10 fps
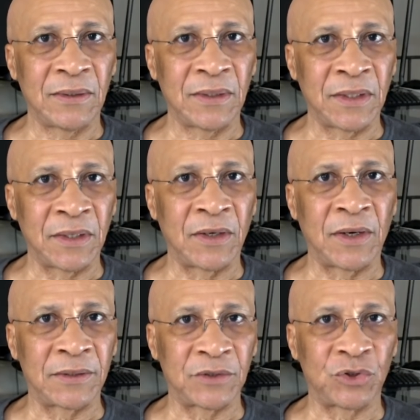a
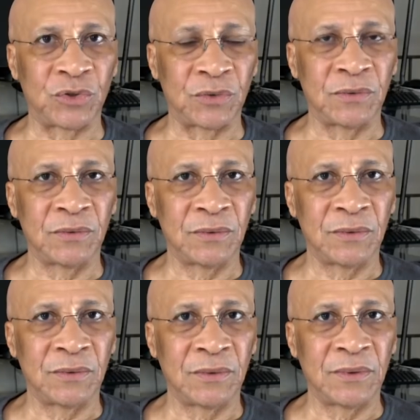heart issue.
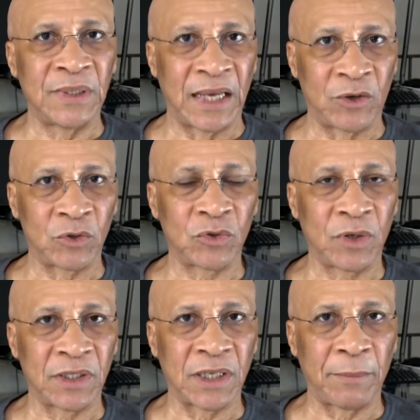They are not
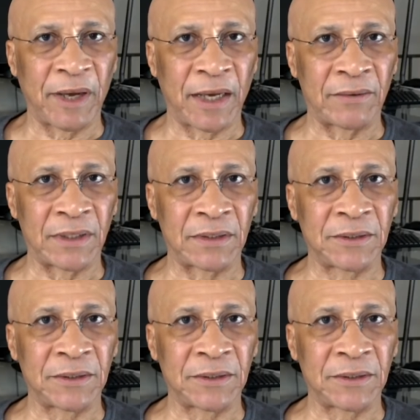talking about it.